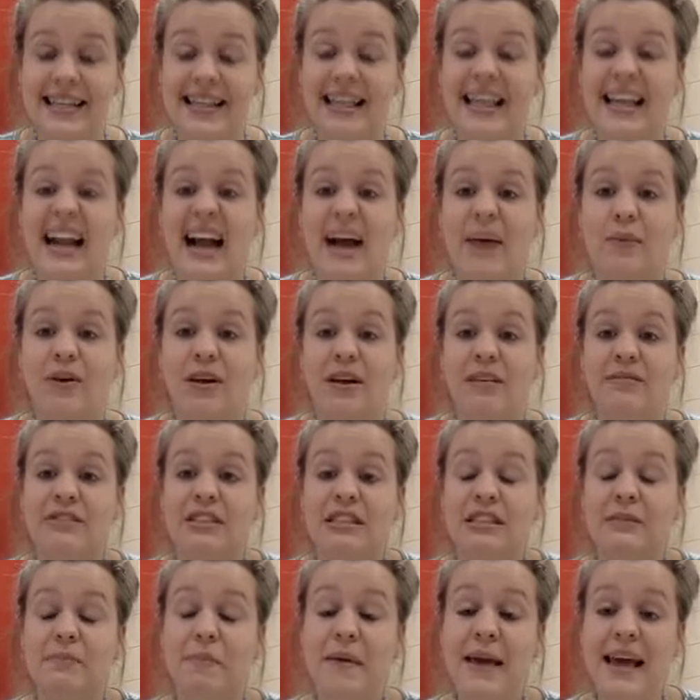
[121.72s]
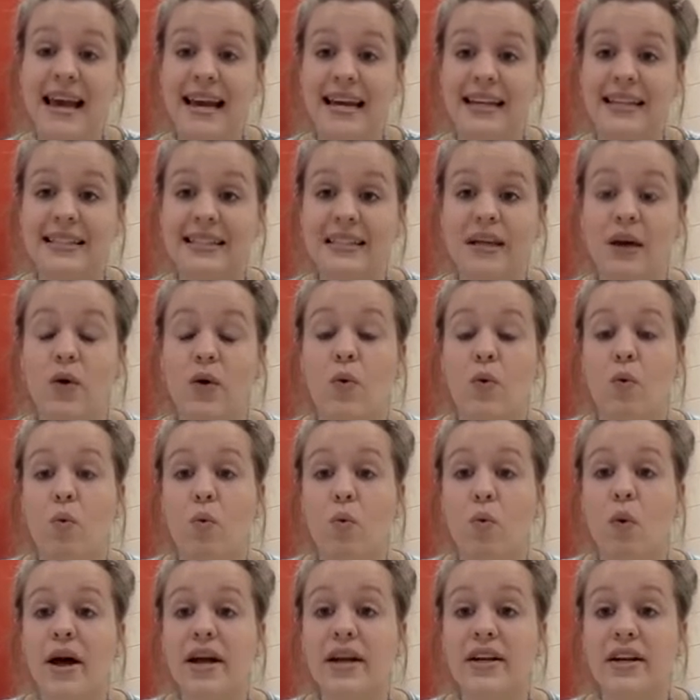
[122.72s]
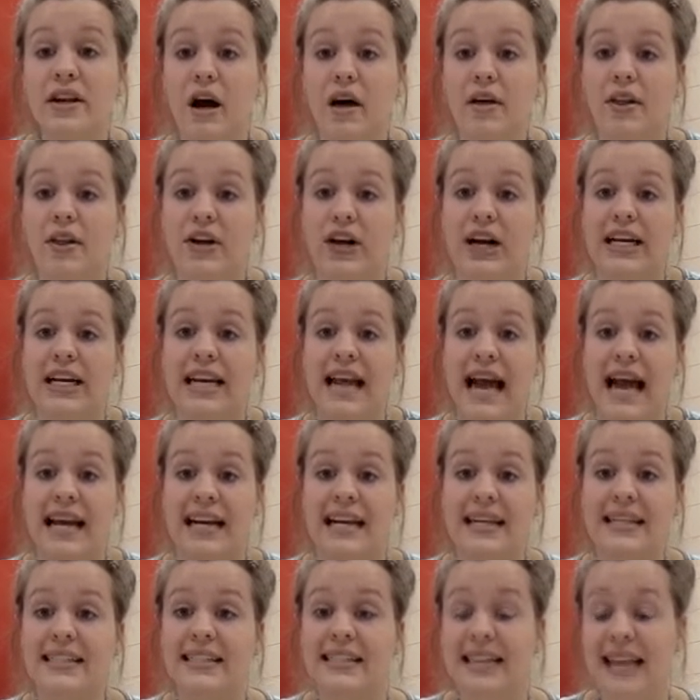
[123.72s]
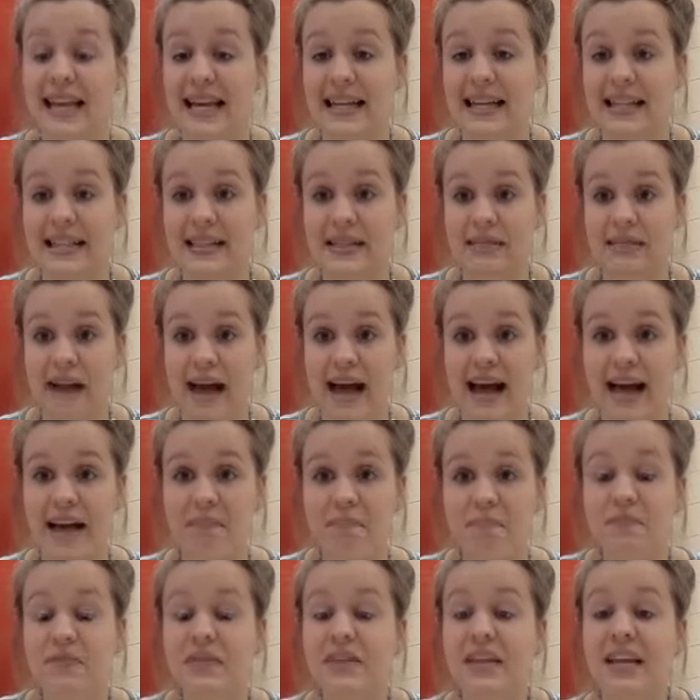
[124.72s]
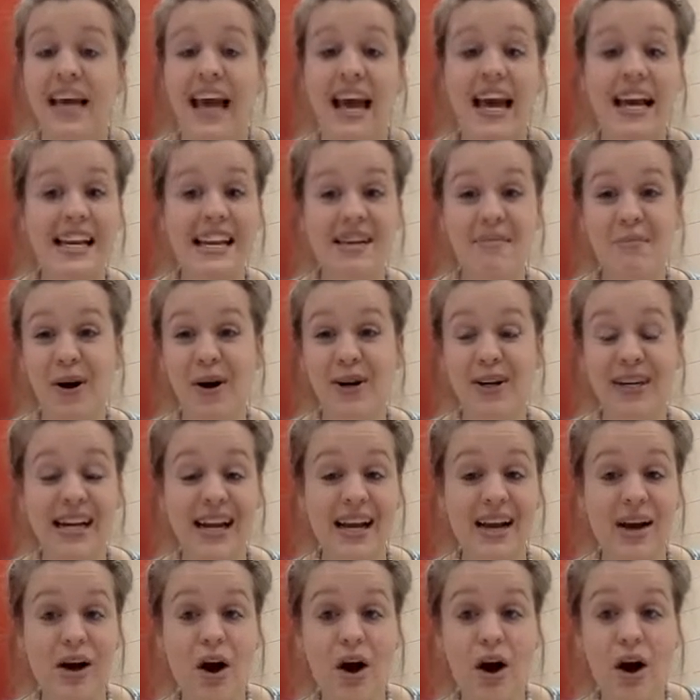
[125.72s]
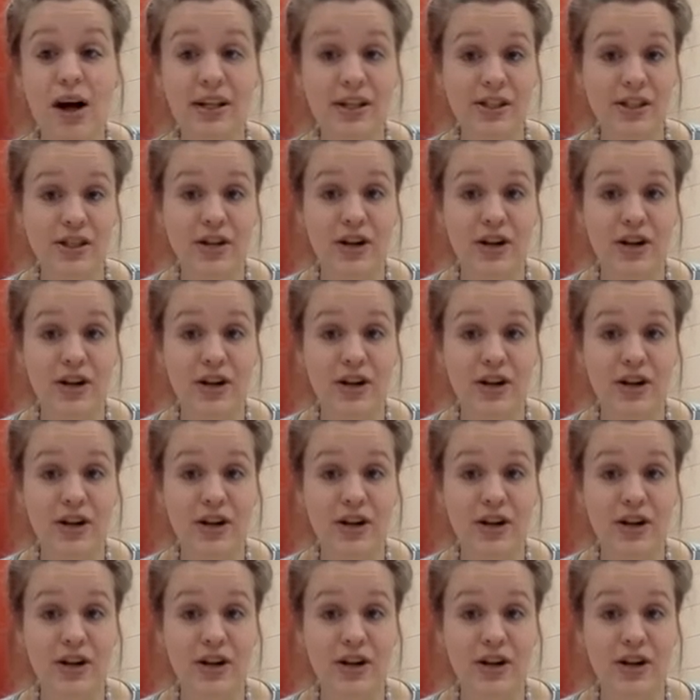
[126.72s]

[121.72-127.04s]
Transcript: then I will have spent $1.90, right? The candy bar didn't cost